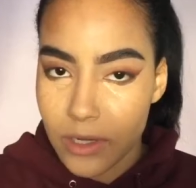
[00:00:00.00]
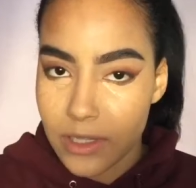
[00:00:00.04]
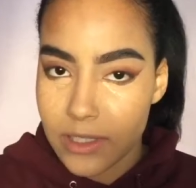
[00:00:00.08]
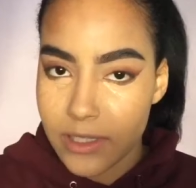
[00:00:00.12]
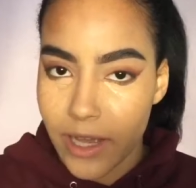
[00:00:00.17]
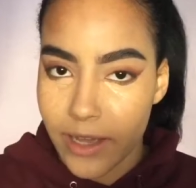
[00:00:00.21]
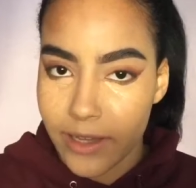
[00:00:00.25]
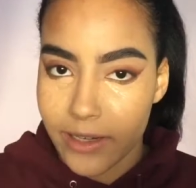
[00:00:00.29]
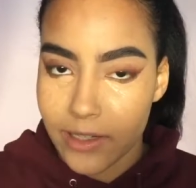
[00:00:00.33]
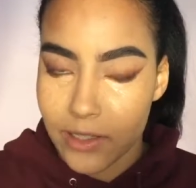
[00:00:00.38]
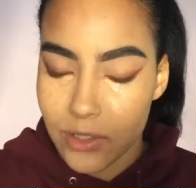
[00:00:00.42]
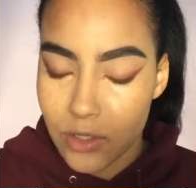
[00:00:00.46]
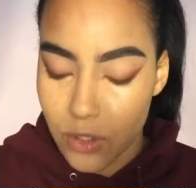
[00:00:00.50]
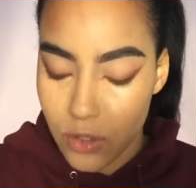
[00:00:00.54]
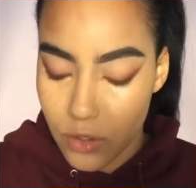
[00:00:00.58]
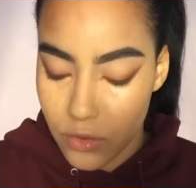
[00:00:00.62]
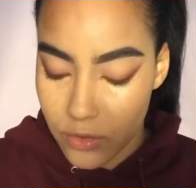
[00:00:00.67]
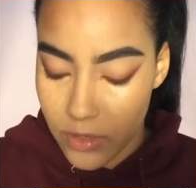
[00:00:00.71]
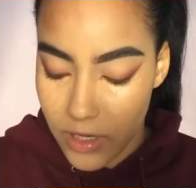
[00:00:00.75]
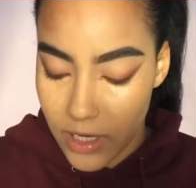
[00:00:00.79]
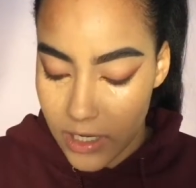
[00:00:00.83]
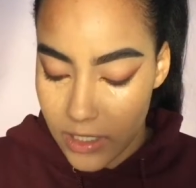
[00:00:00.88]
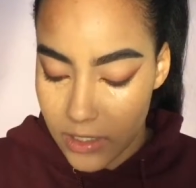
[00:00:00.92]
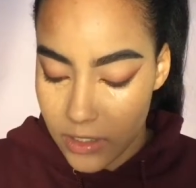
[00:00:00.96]
excited to
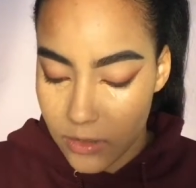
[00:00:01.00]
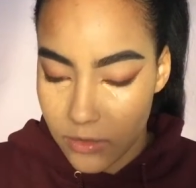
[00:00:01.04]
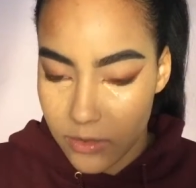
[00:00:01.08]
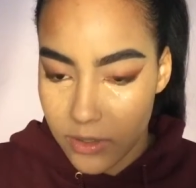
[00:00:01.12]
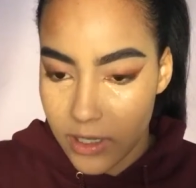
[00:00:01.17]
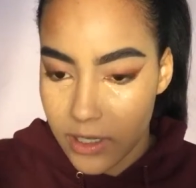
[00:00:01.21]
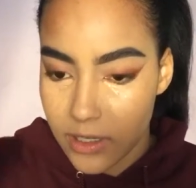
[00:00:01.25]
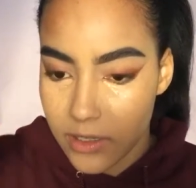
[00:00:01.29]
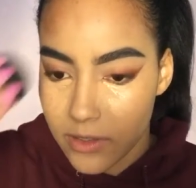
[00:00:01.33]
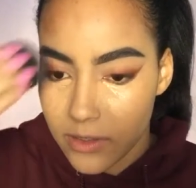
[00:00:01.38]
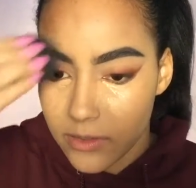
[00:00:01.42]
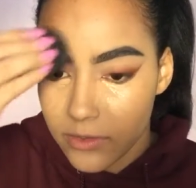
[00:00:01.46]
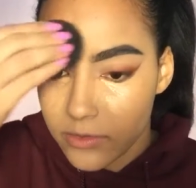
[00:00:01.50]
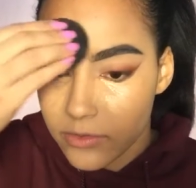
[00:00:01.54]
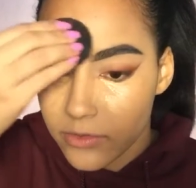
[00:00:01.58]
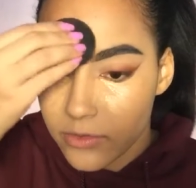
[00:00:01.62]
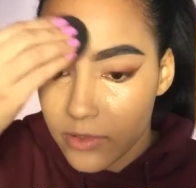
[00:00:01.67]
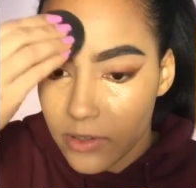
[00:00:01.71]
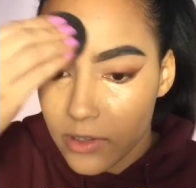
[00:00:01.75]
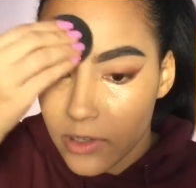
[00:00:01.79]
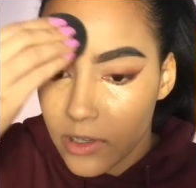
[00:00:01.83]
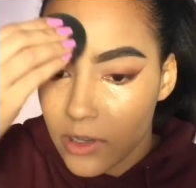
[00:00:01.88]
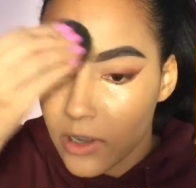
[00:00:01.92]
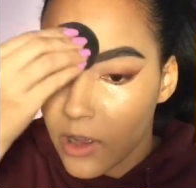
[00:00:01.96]
create creative,
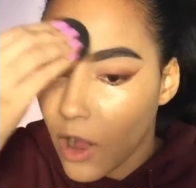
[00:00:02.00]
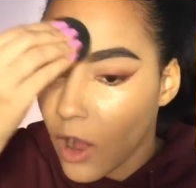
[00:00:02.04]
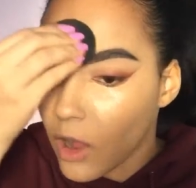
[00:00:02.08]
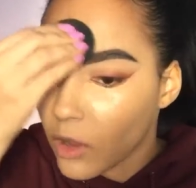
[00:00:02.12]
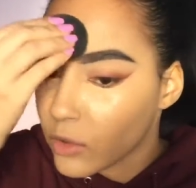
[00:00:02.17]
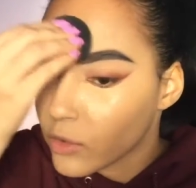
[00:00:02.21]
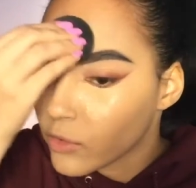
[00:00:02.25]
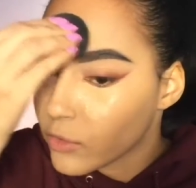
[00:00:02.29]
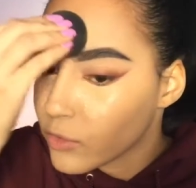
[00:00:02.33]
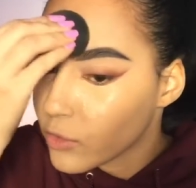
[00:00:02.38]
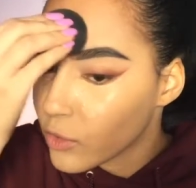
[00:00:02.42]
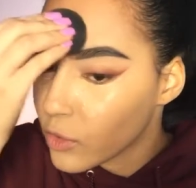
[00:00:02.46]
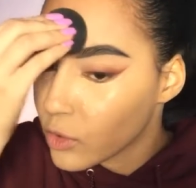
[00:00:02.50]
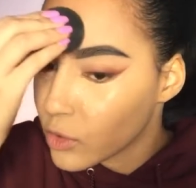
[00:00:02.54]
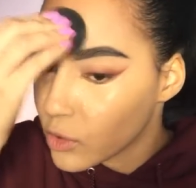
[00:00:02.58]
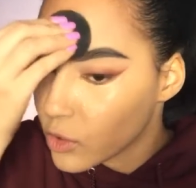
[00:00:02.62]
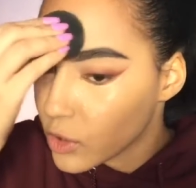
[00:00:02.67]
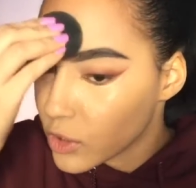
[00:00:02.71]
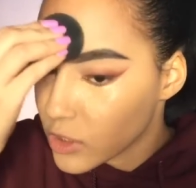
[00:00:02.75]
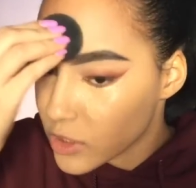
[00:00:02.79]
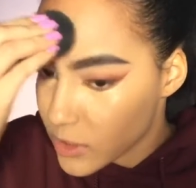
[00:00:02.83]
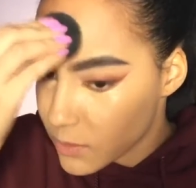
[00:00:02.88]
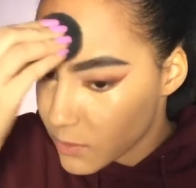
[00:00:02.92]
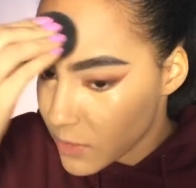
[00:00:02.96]
colorful
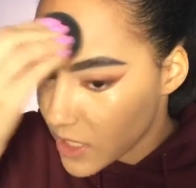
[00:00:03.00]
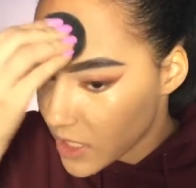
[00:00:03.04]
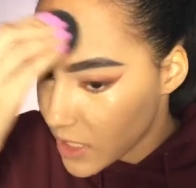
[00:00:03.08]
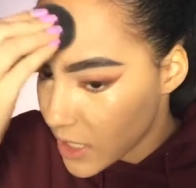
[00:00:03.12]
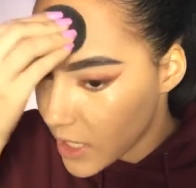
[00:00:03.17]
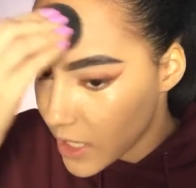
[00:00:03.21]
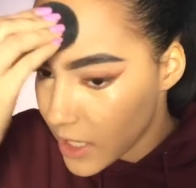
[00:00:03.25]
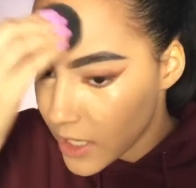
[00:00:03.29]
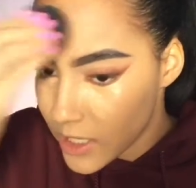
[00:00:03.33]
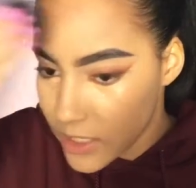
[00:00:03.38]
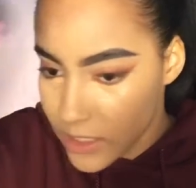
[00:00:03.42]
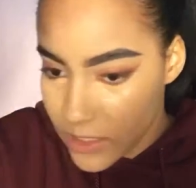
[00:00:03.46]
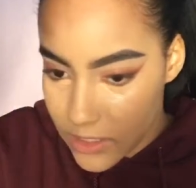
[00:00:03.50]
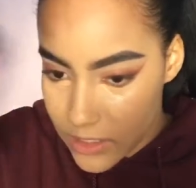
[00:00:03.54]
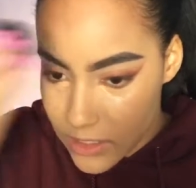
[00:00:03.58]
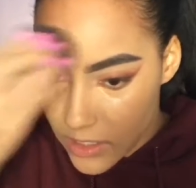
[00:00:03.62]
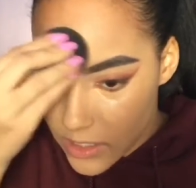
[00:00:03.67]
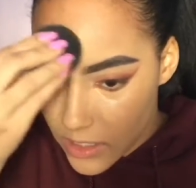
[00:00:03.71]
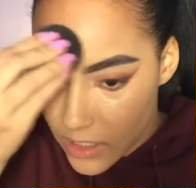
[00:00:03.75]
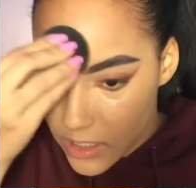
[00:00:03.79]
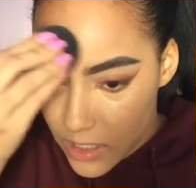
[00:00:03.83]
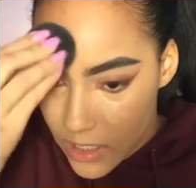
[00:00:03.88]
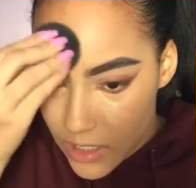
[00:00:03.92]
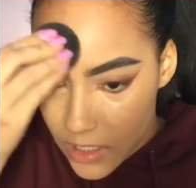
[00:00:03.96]
looks because